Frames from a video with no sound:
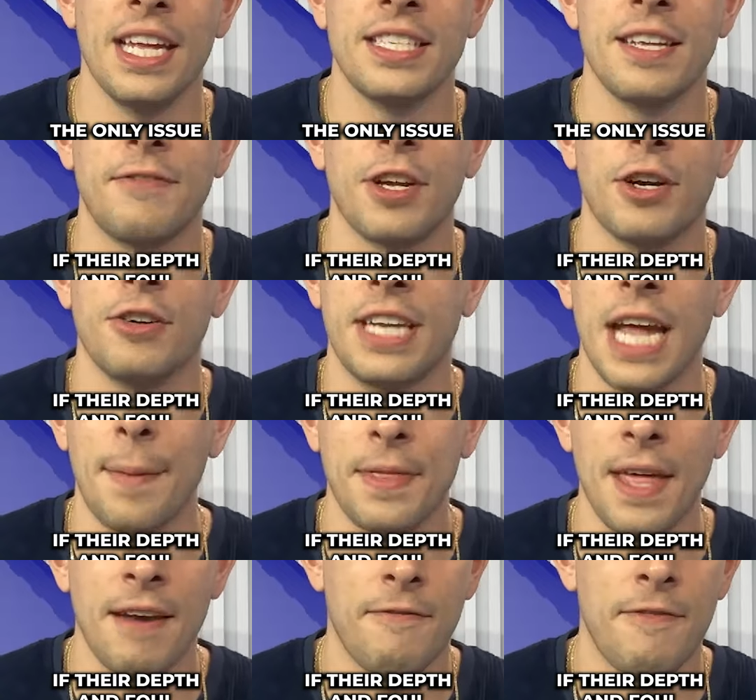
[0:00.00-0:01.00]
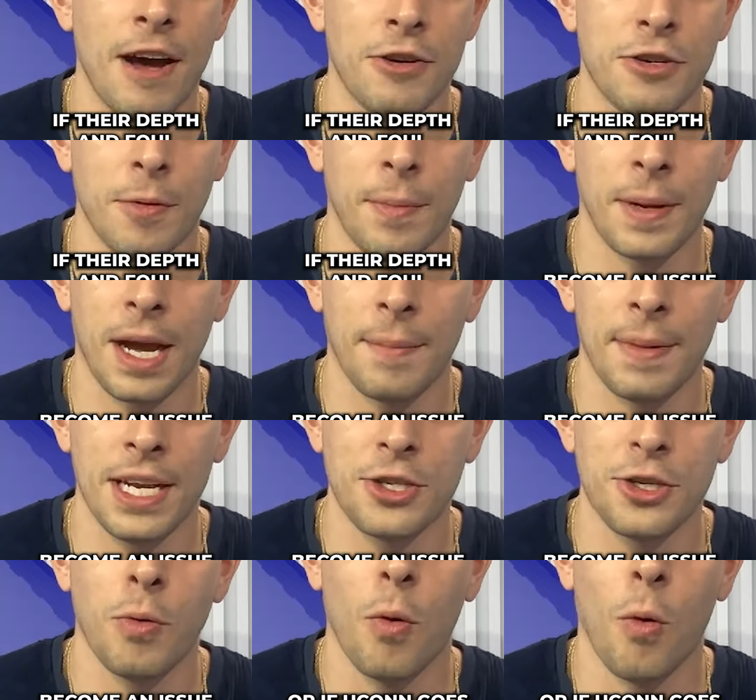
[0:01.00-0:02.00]
is if their depth and foul trouble will become an
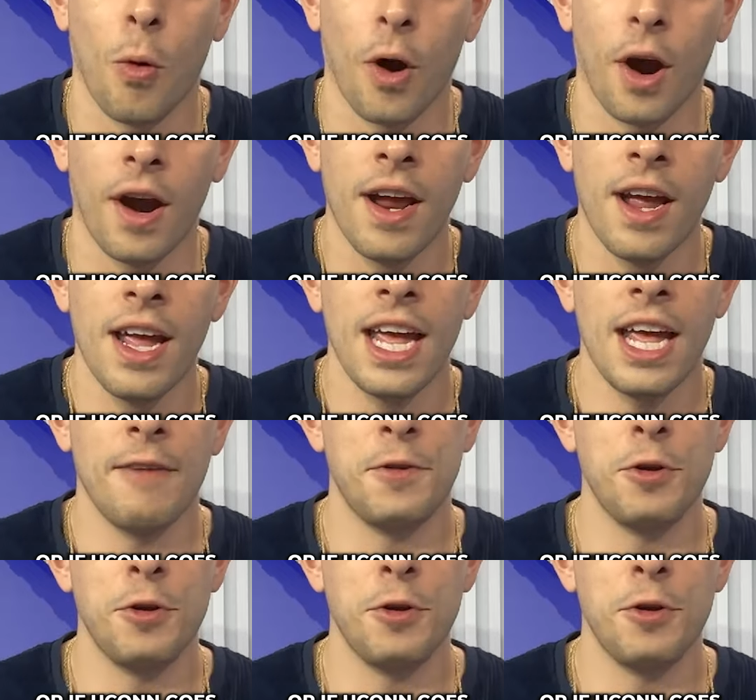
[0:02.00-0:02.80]
issue, or if